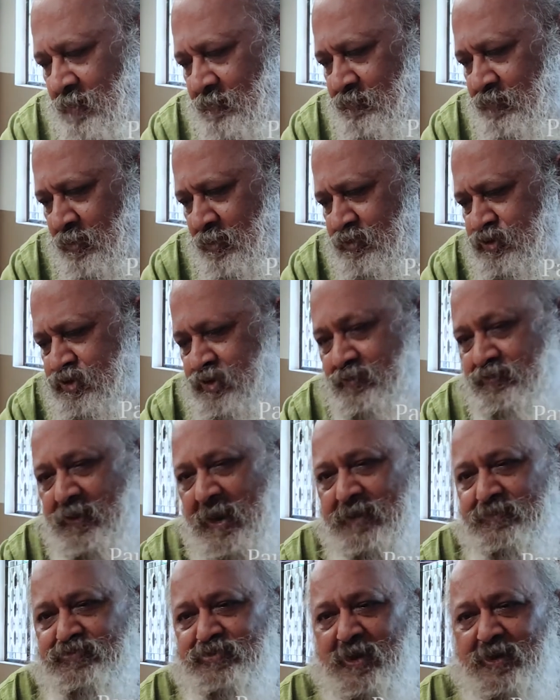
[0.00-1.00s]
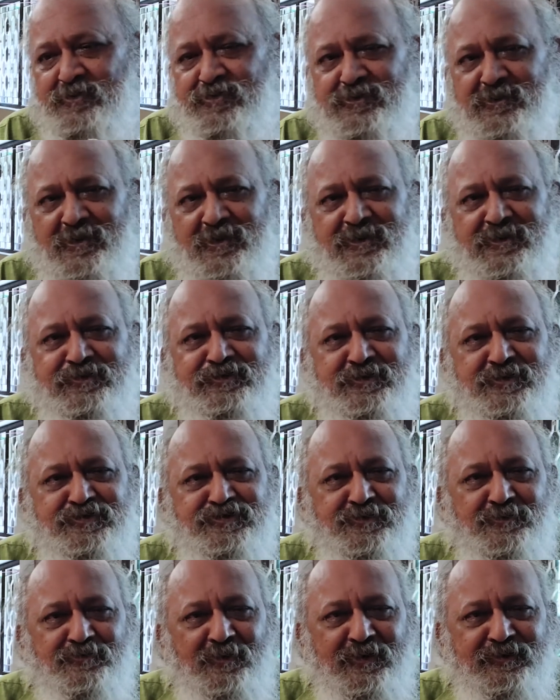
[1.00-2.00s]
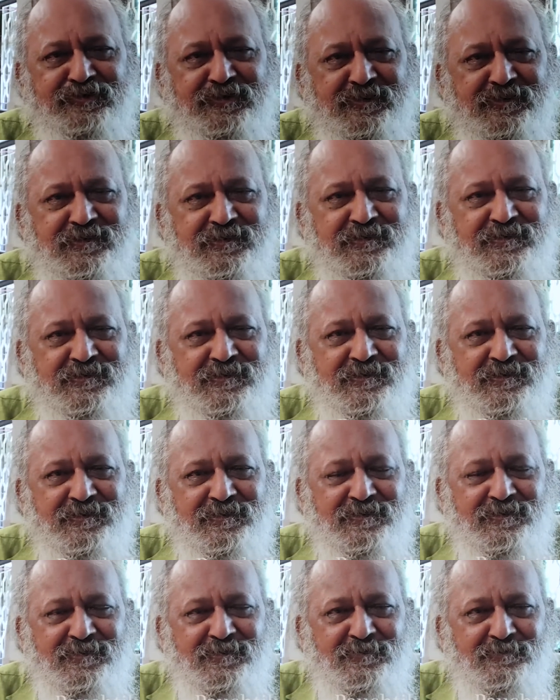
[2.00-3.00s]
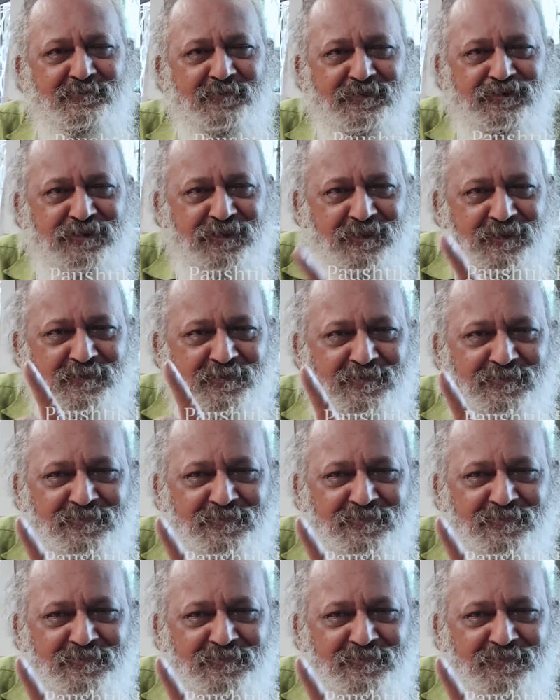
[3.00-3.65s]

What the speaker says: 4,000 to 5,000 liters of water. 1 kilo.